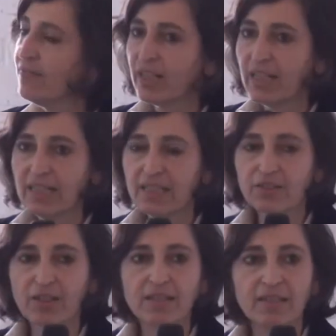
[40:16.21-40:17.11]
very
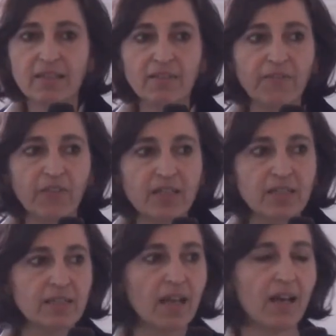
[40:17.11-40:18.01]
interesting
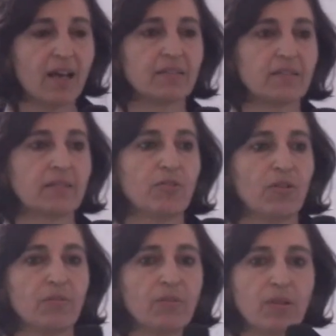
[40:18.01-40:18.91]
facade, you
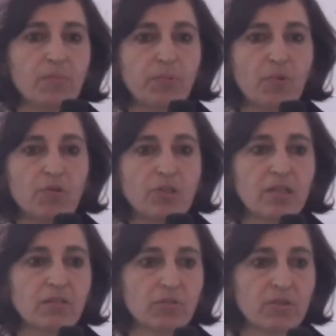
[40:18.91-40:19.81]
know,
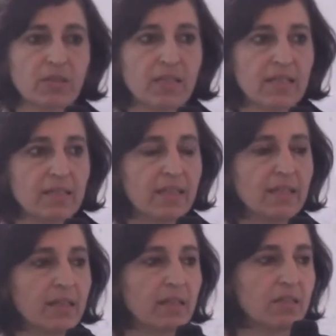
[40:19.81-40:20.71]
approaching to this
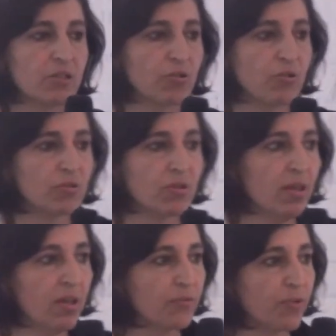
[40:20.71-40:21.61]
aesthetic
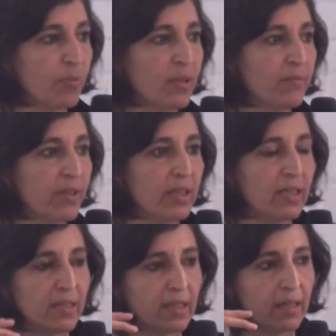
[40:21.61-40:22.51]
issues from a
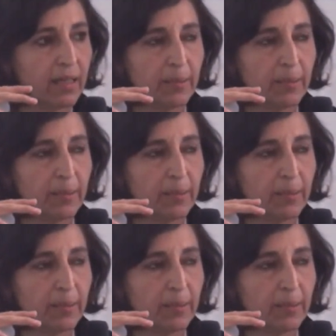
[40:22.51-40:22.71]
very